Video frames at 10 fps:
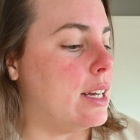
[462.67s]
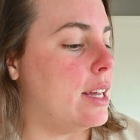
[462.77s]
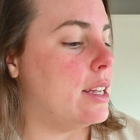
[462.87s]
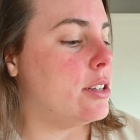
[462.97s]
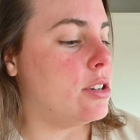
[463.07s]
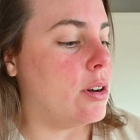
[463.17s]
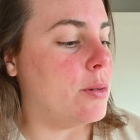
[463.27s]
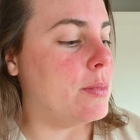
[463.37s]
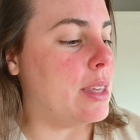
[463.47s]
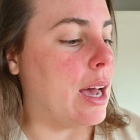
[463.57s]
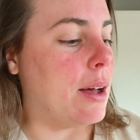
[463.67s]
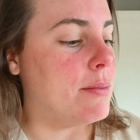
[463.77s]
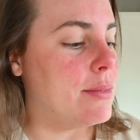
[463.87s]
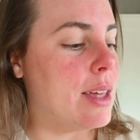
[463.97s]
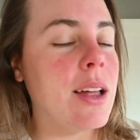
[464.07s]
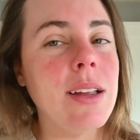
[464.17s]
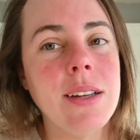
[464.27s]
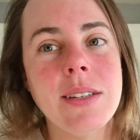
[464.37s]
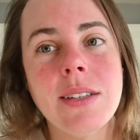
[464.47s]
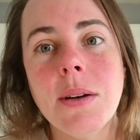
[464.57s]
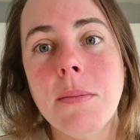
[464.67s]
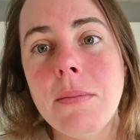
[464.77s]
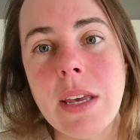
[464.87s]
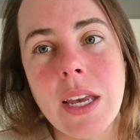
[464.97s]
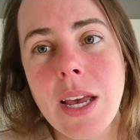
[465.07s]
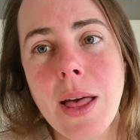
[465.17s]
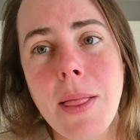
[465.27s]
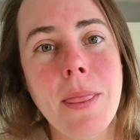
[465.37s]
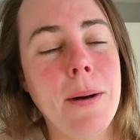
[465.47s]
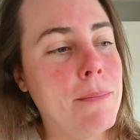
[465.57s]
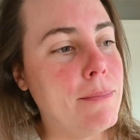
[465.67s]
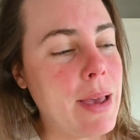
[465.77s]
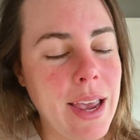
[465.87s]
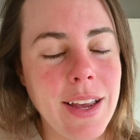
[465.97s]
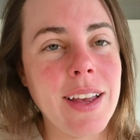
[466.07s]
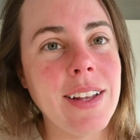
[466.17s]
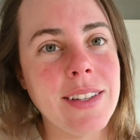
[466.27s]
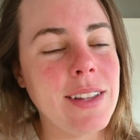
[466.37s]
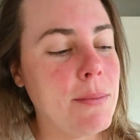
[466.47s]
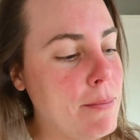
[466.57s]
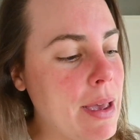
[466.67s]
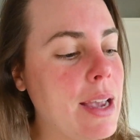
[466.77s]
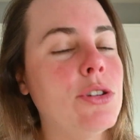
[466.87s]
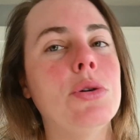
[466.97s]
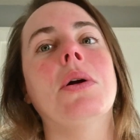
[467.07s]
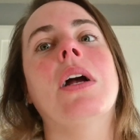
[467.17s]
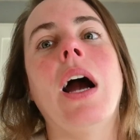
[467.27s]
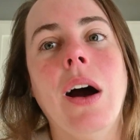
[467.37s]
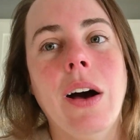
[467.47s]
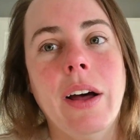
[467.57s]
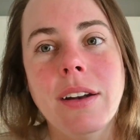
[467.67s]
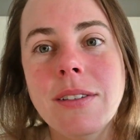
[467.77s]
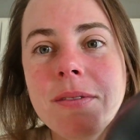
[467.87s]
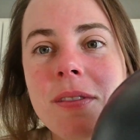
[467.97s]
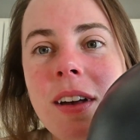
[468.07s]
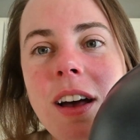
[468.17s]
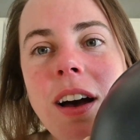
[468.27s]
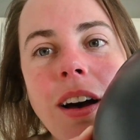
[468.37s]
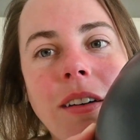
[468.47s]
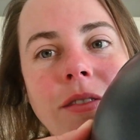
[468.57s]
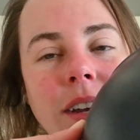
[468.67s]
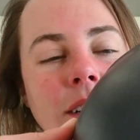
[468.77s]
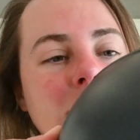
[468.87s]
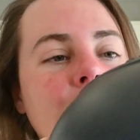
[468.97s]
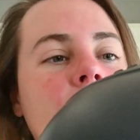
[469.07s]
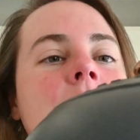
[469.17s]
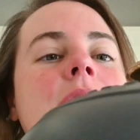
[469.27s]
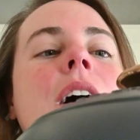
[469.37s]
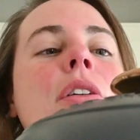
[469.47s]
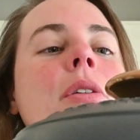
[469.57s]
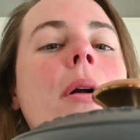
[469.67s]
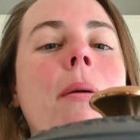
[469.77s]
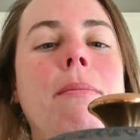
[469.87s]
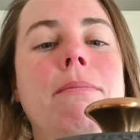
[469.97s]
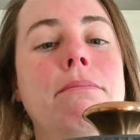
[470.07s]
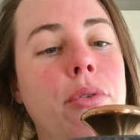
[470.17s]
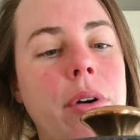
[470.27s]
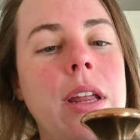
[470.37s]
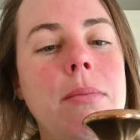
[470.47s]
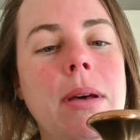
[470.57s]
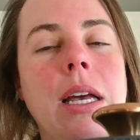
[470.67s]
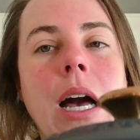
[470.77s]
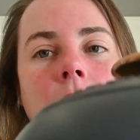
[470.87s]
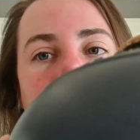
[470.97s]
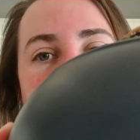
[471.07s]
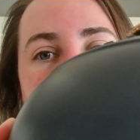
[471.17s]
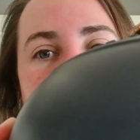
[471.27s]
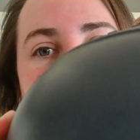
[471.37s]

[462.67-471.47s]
So yeah, that is to me it's the major con of this. Another pretty big con